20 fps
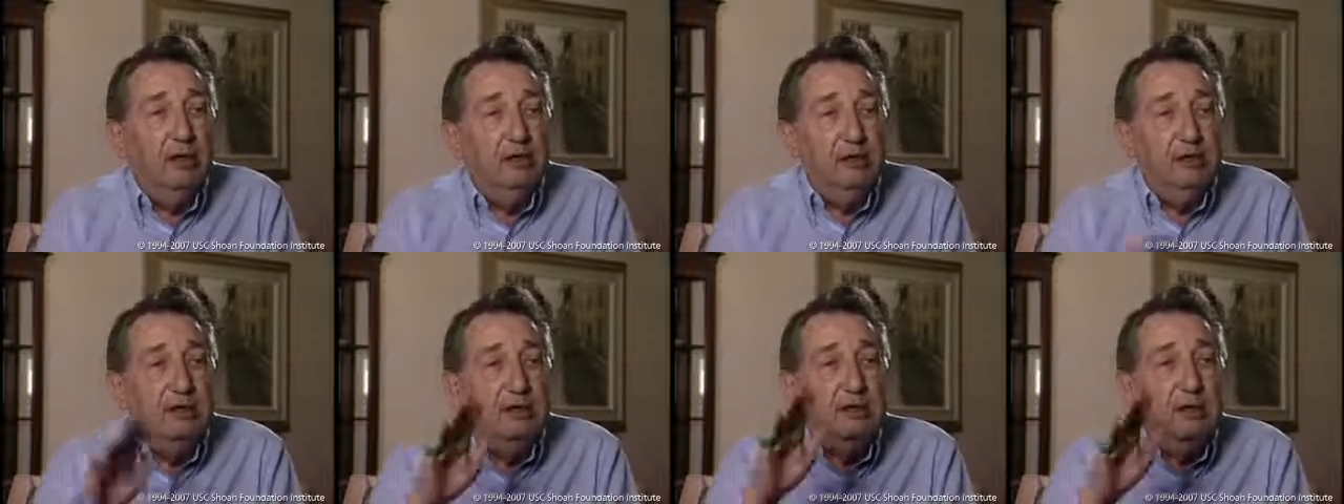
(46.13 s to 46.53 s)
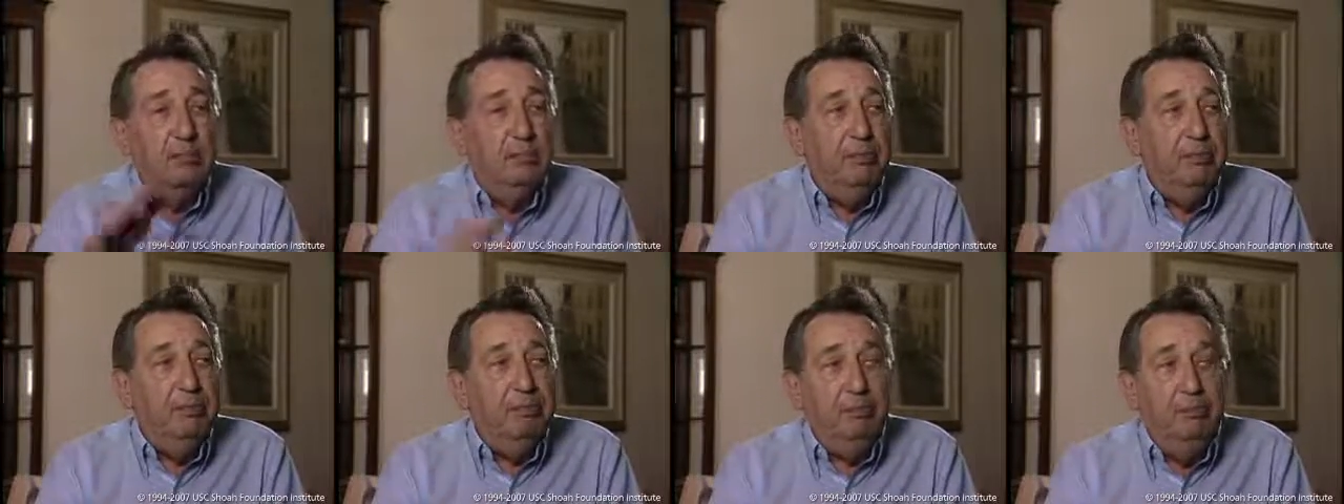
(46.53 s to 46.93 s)
with
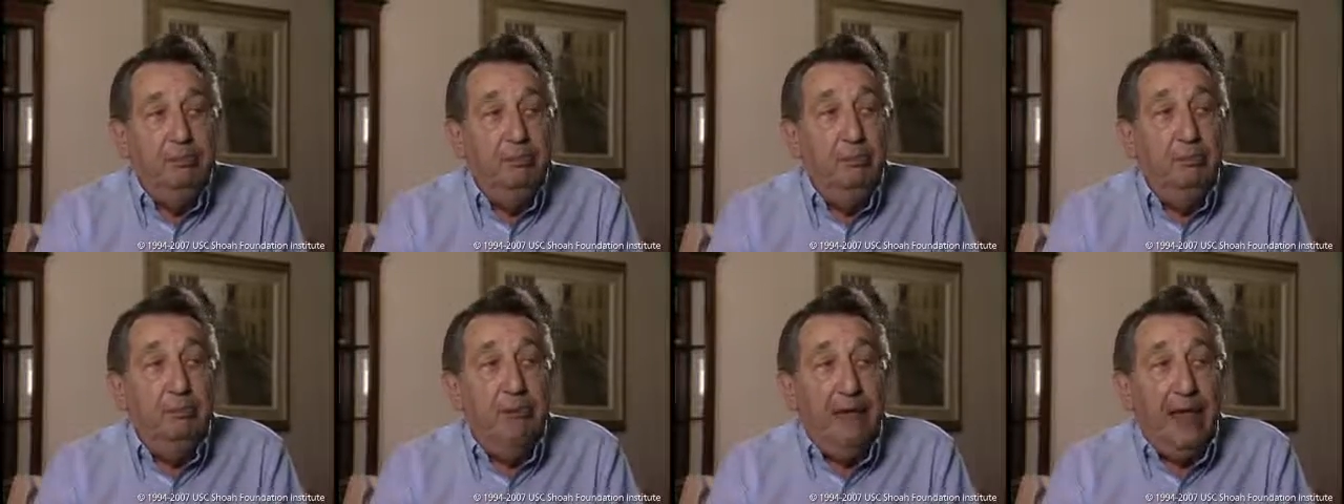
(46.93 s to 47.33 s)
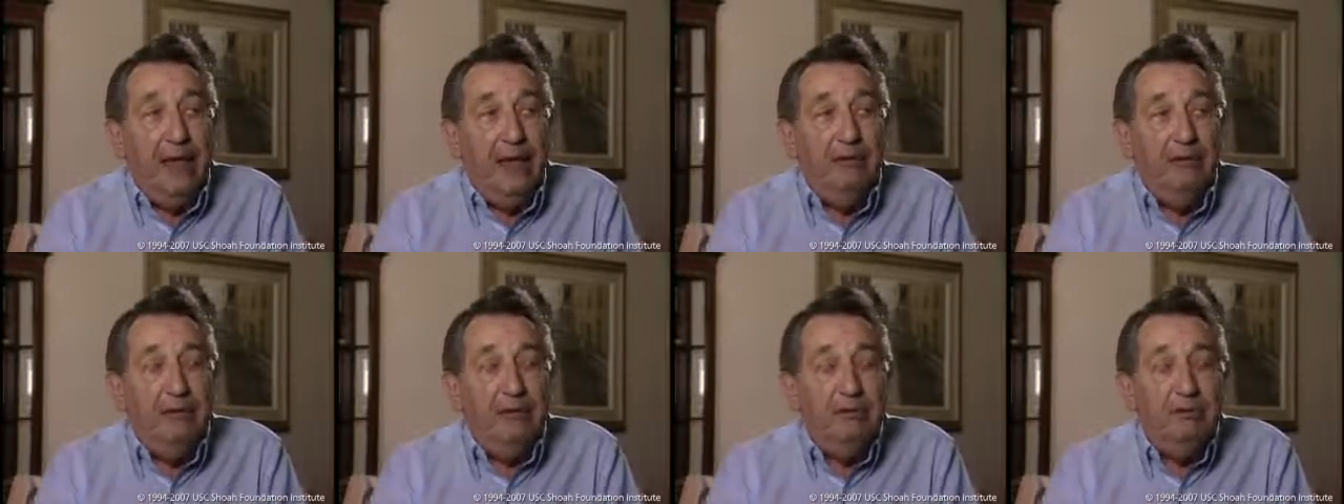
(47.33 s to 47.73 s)
some
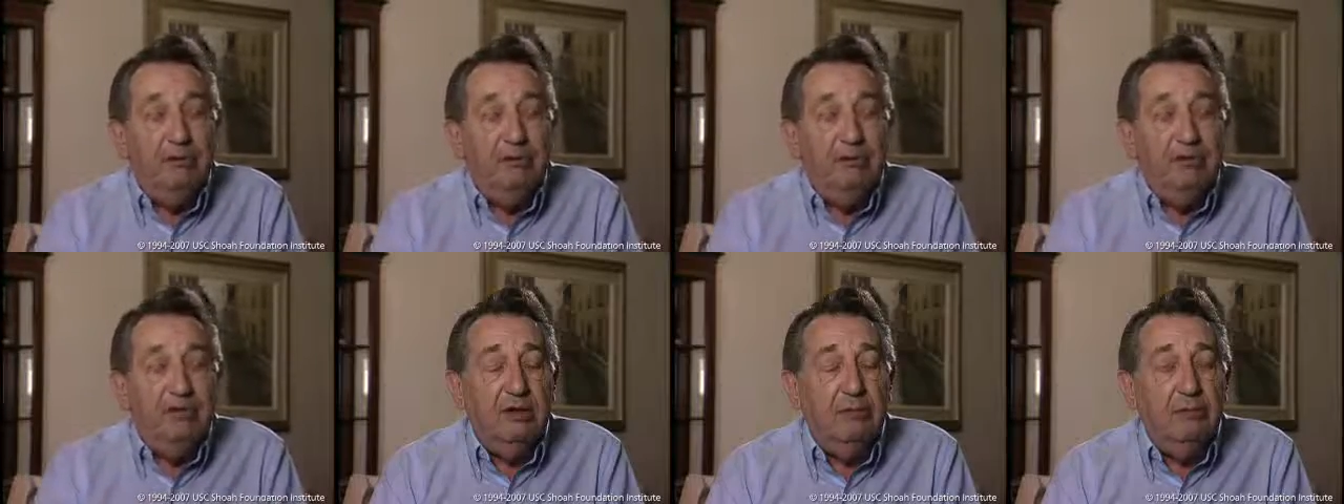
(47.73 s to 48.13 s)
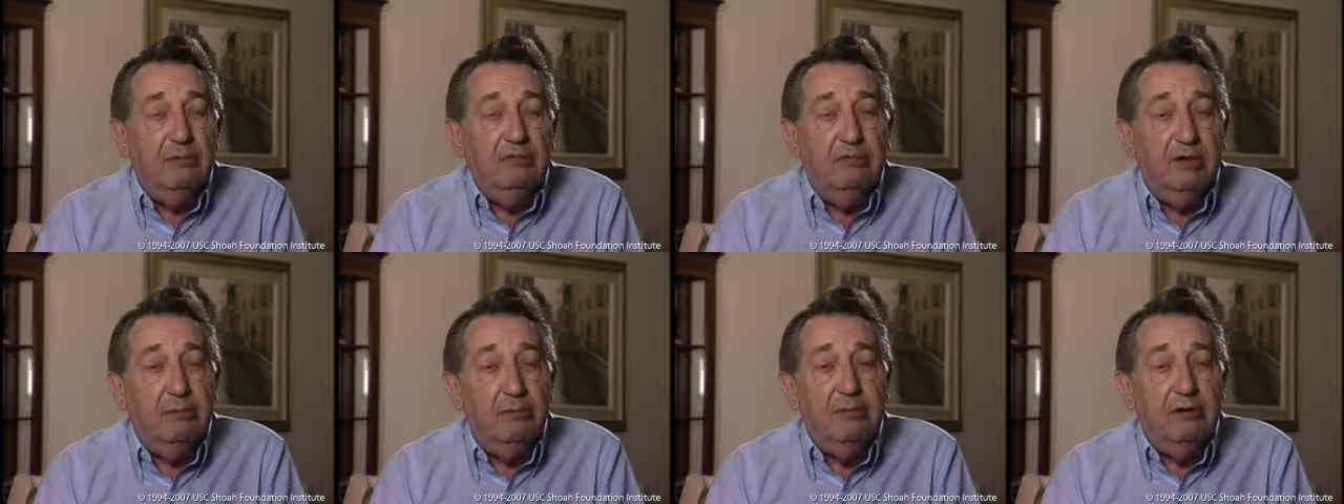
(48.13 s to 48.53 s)
blankets or some,
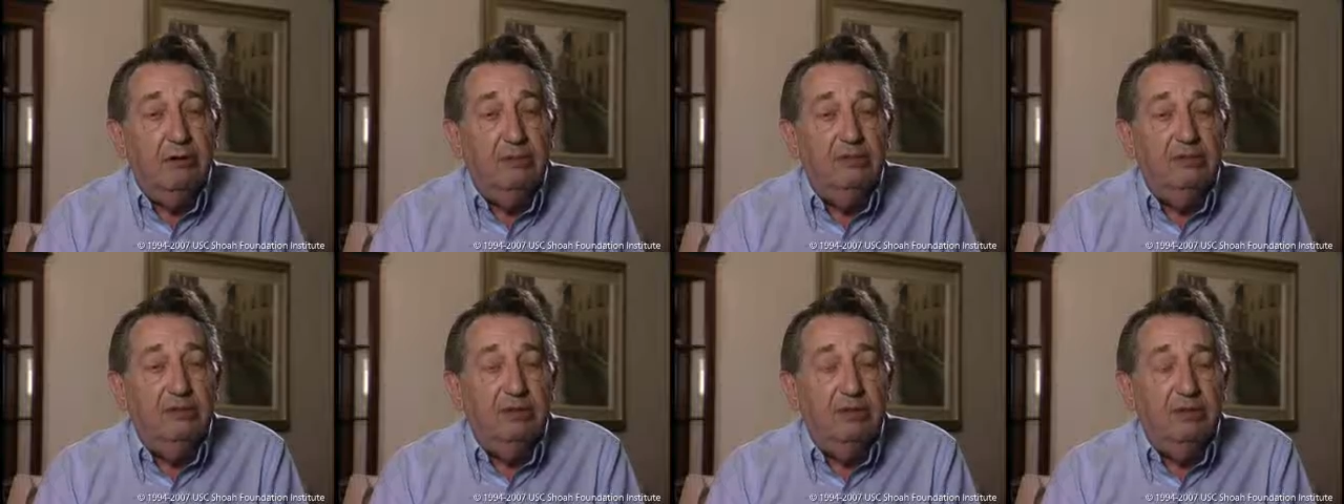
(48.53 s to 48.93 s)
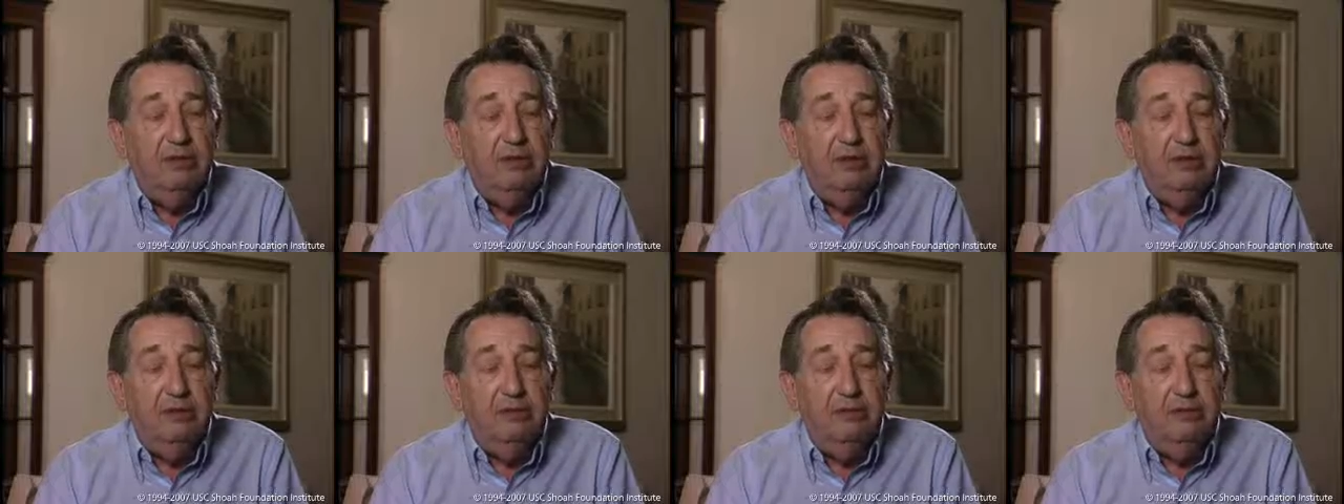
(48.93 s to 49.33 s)
some clothing
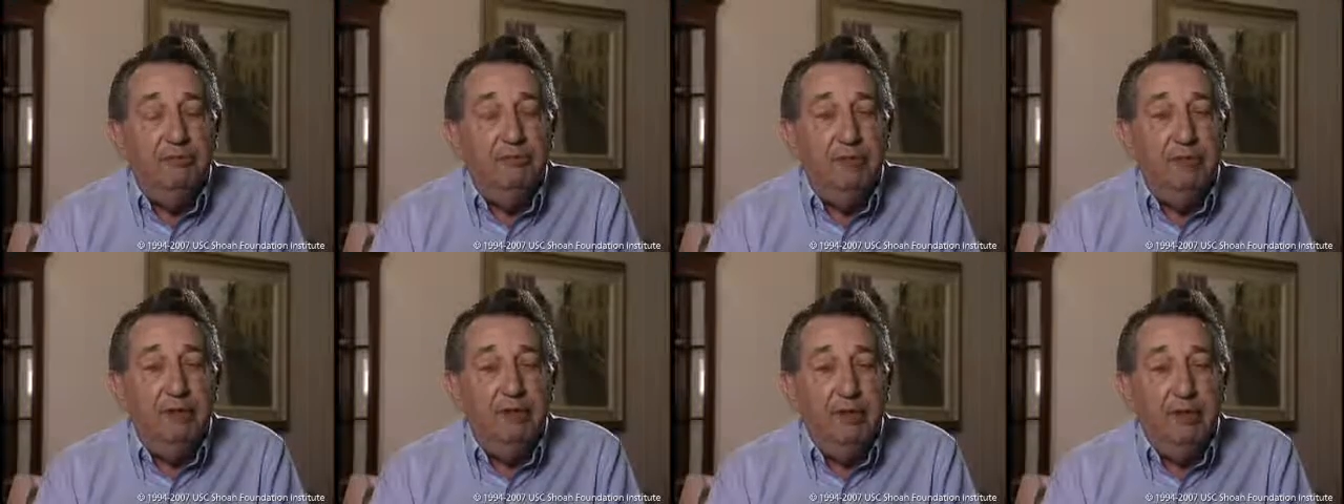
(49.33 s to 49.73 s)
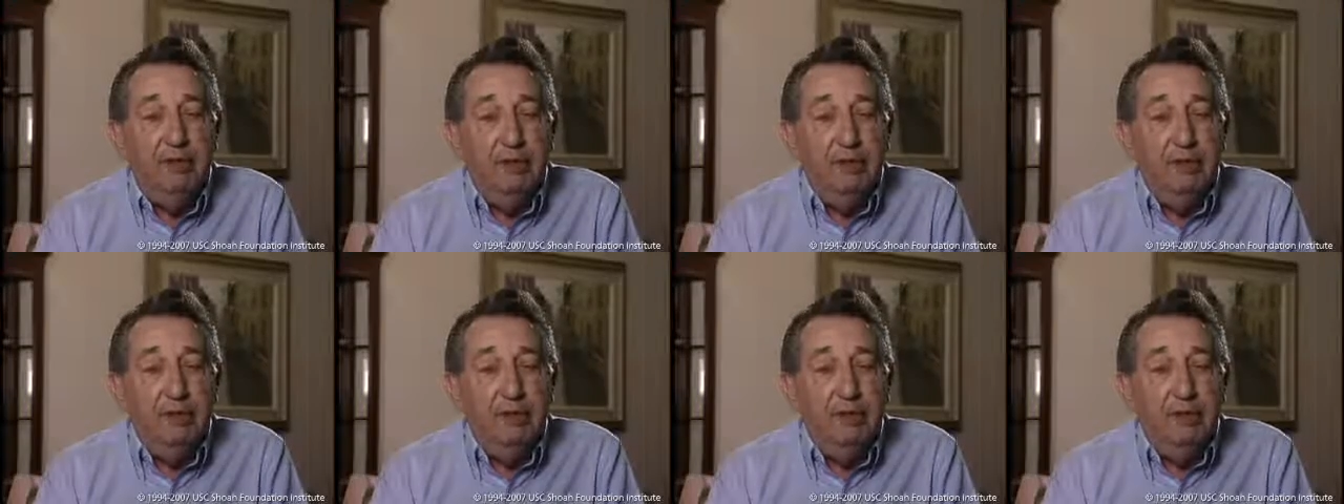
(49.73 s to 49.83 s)
on top of it.